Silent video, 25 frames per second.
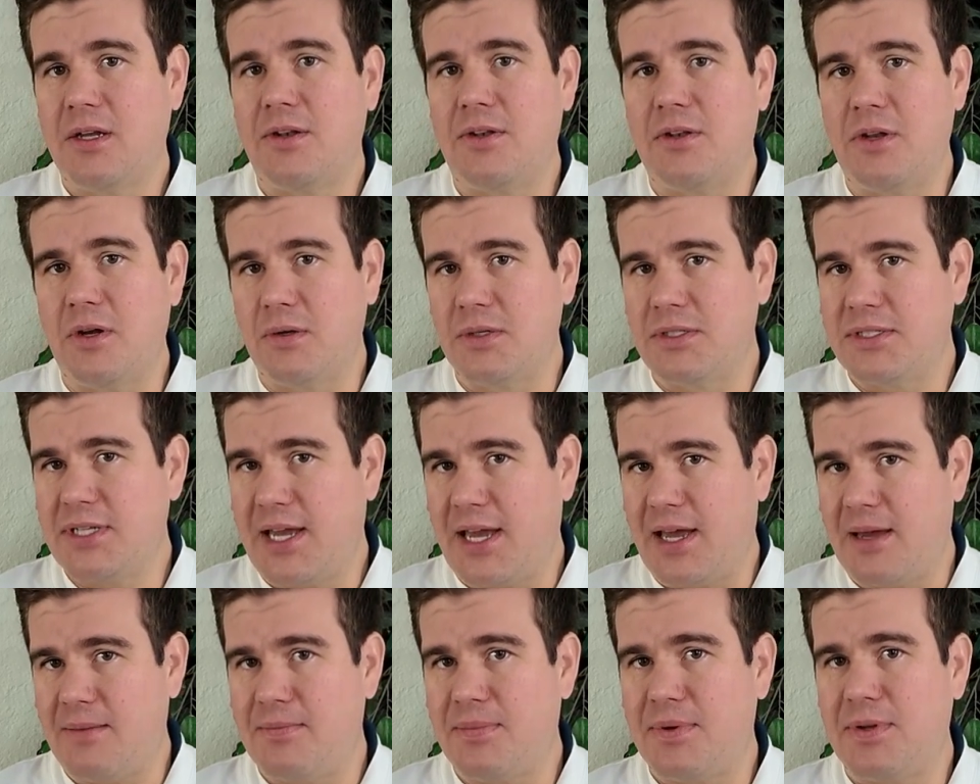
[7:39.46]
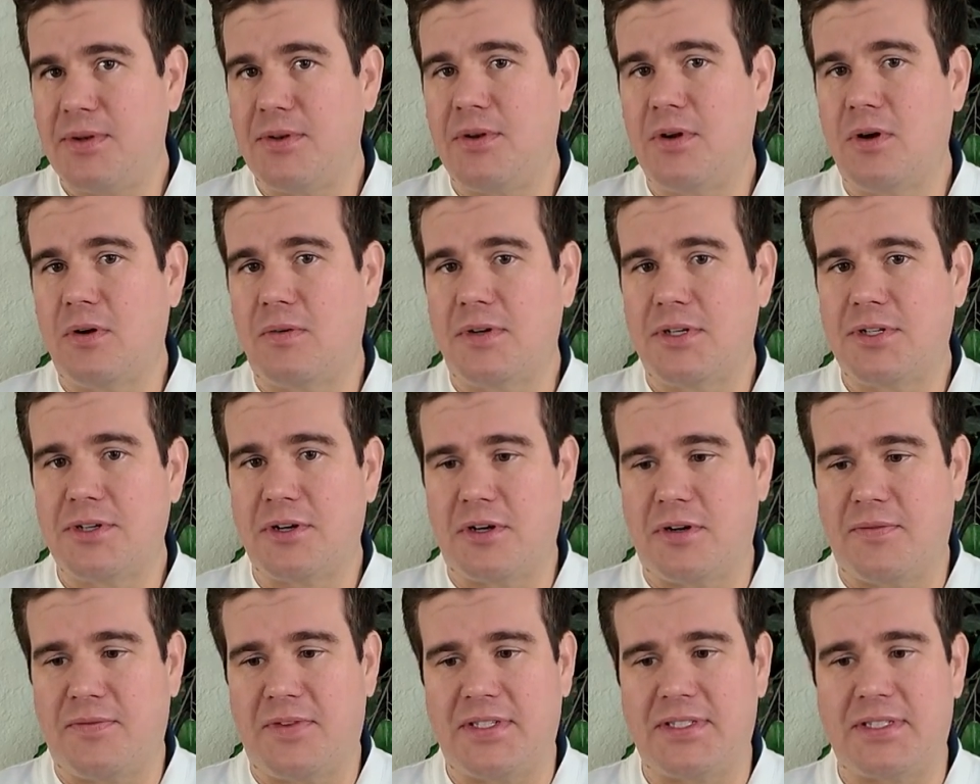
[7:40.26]
no temp, no
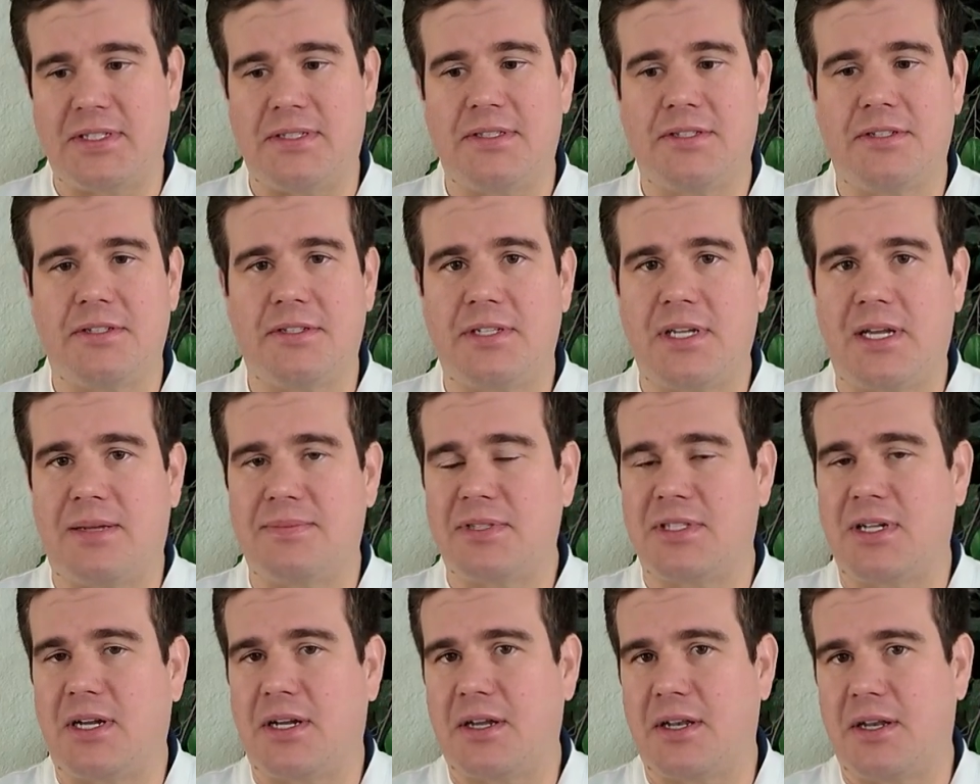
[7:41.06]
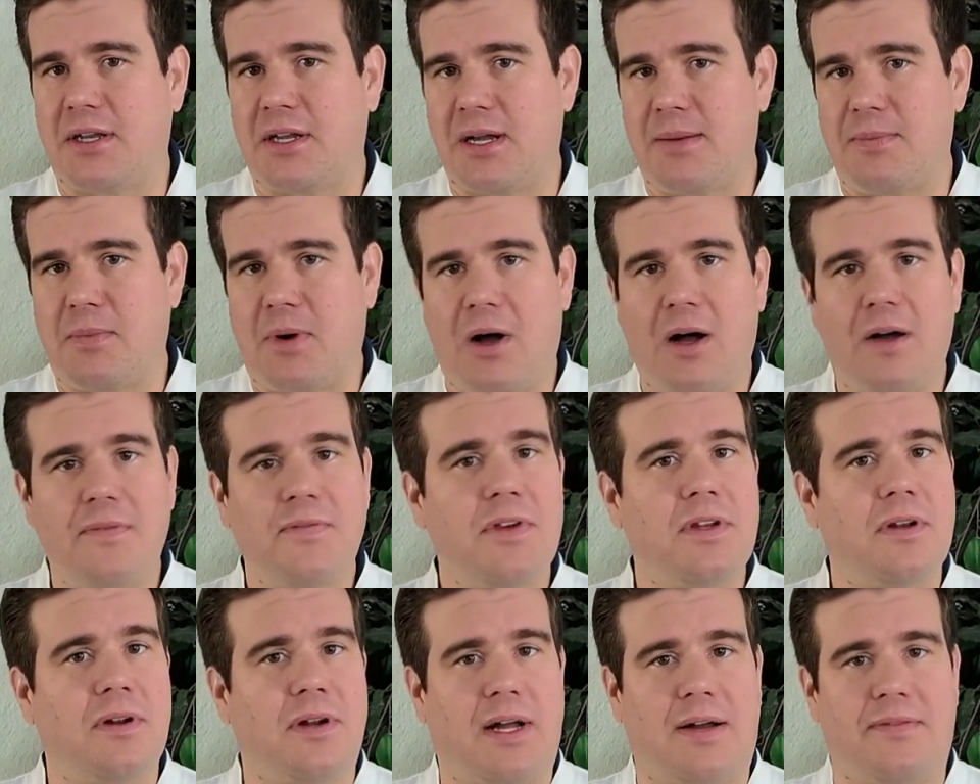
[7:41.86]
return visits. Your temp's not going to come
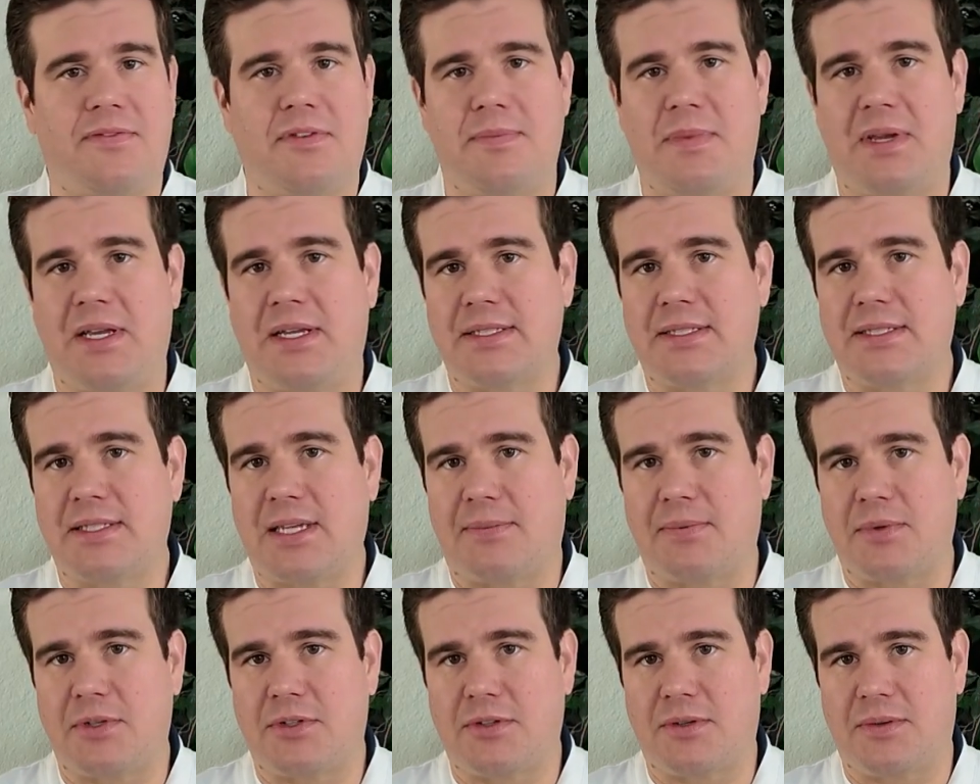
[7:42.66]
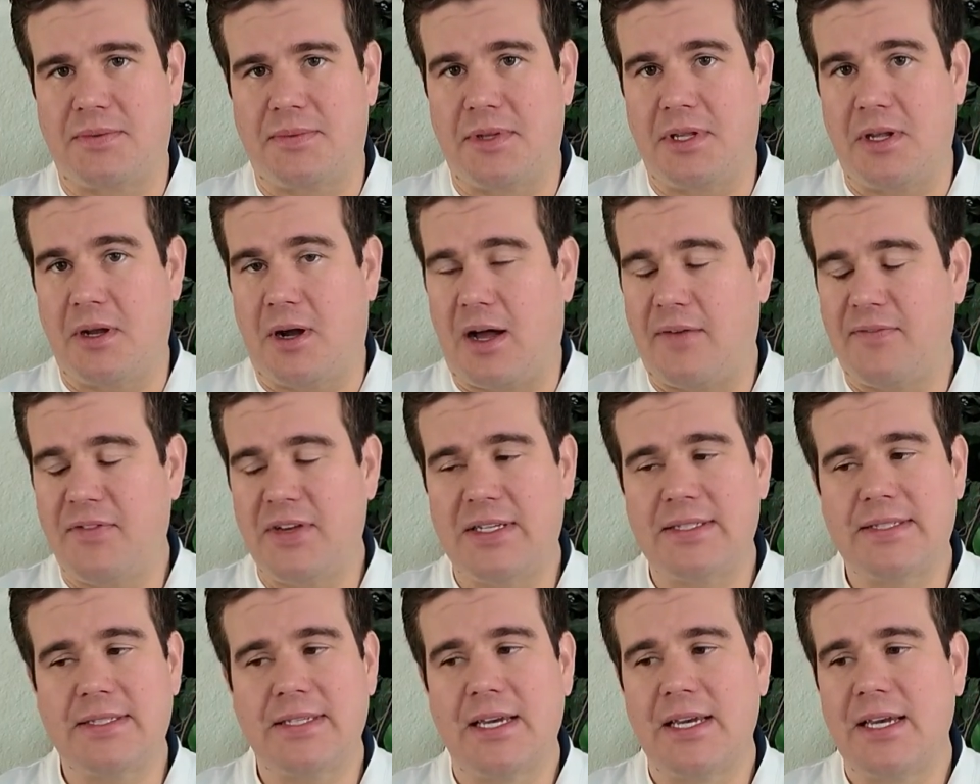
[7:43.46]
off. You don't have to make a separate trip to the
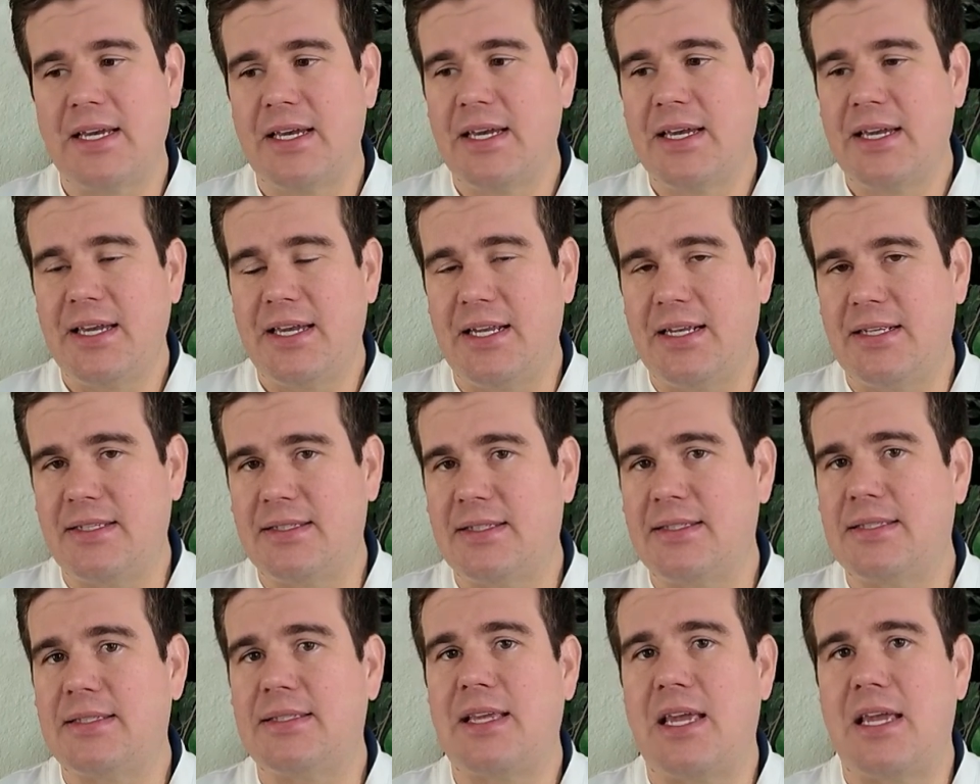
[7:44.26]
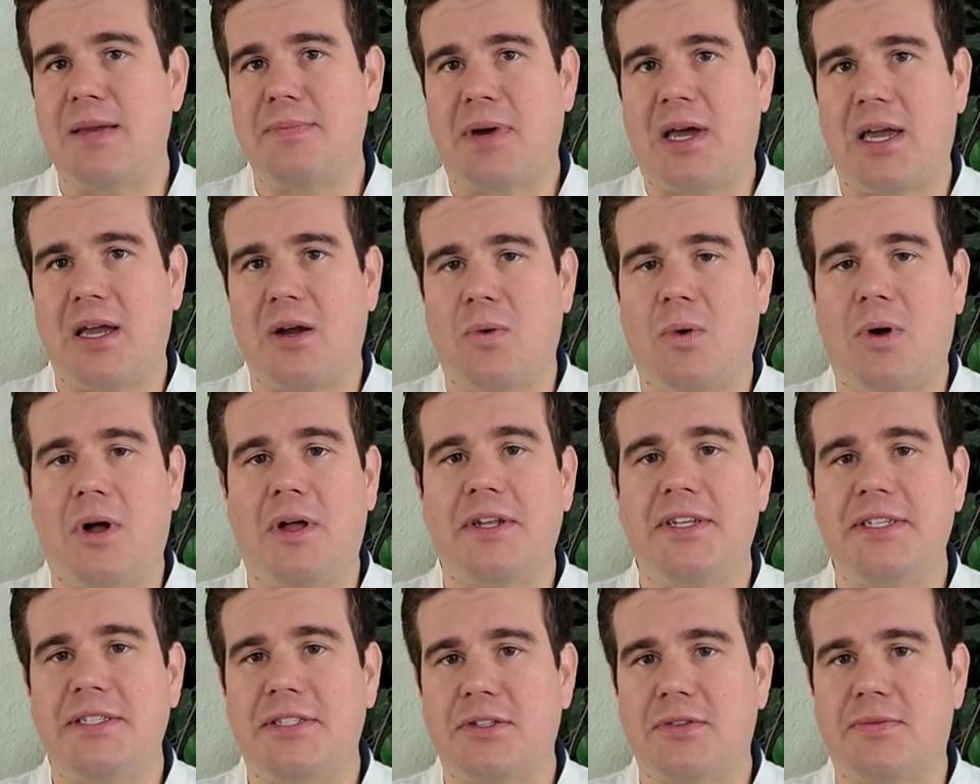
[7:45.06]
office. It is the same
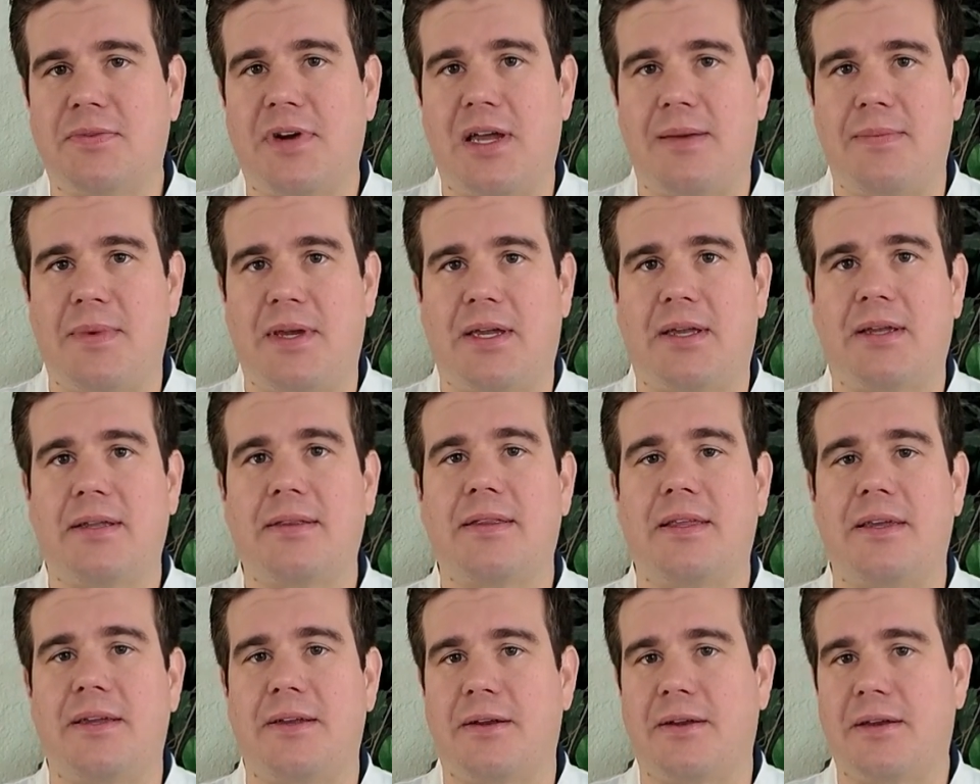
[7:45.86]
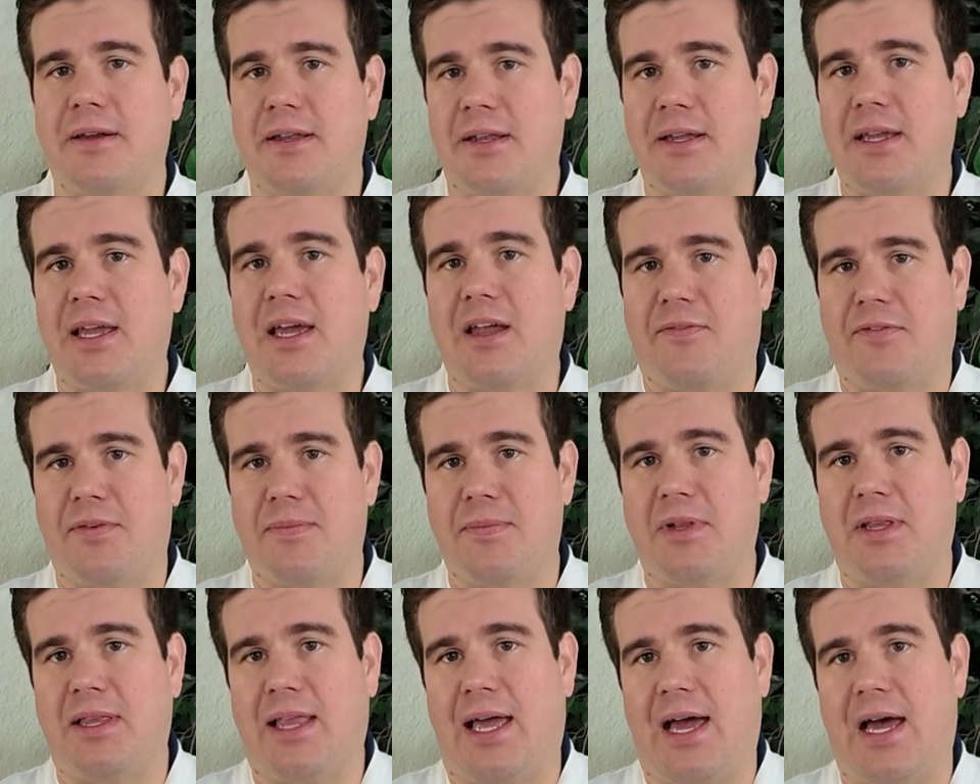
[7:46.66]
high-quality ceramic that you're going to get
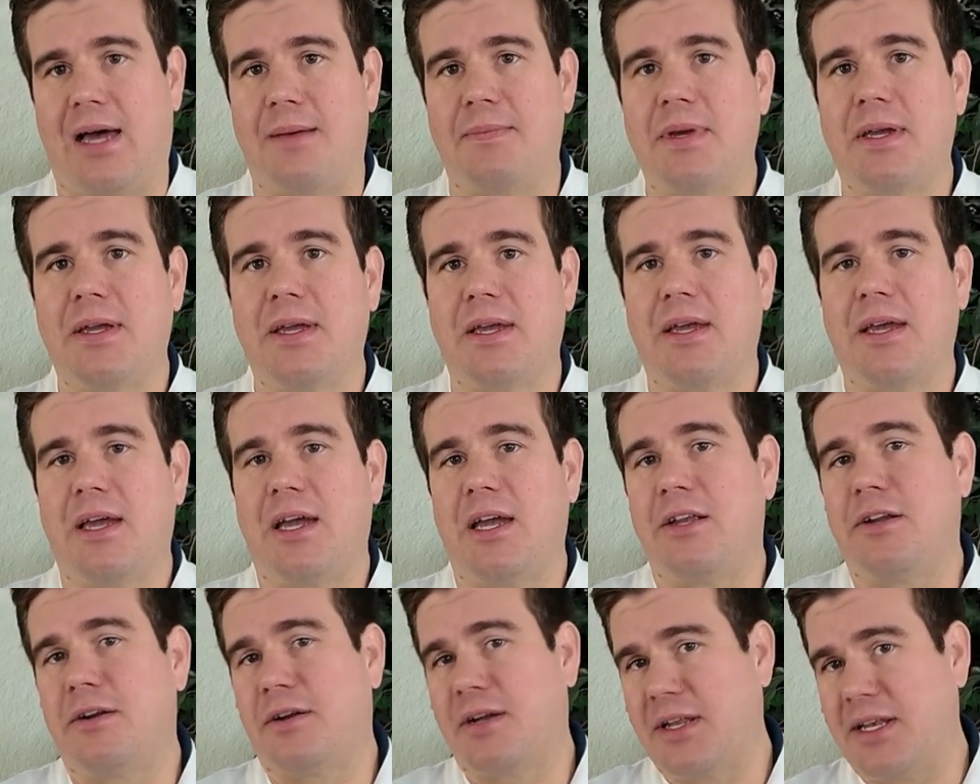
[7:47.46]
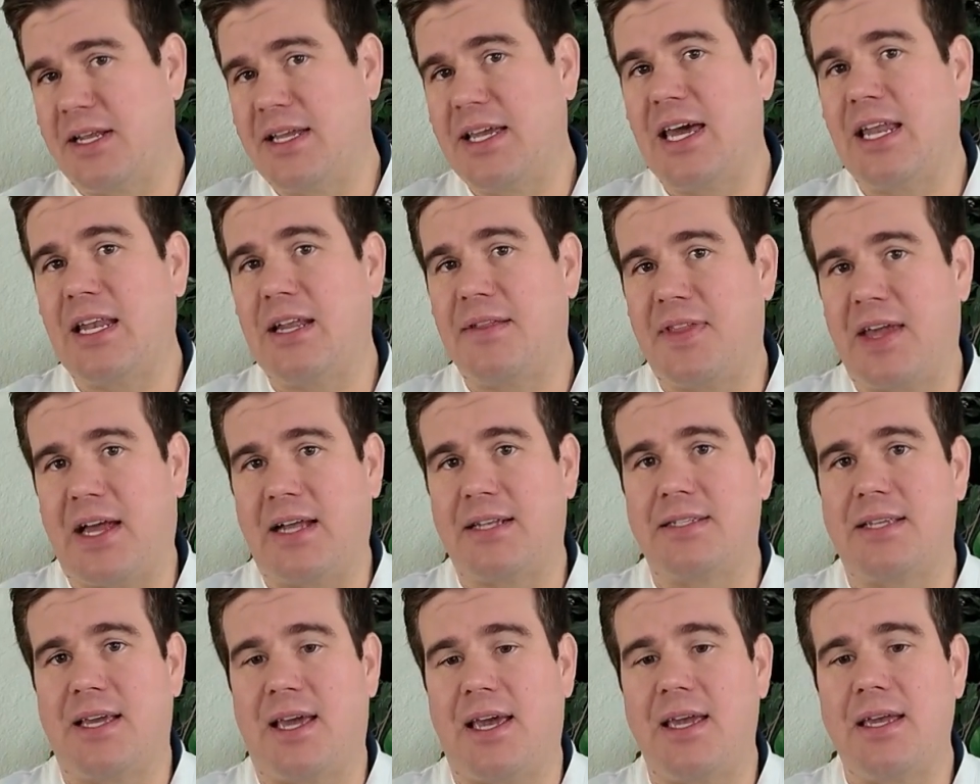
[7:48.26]
from the lab, and you're going to get it
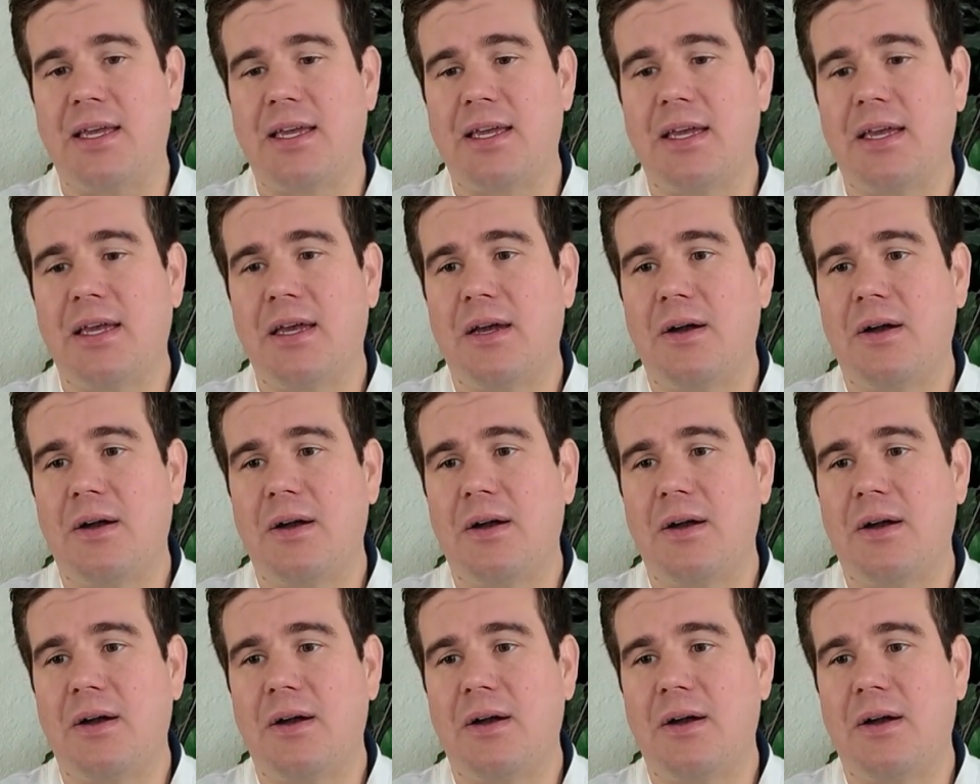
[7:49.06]
that day.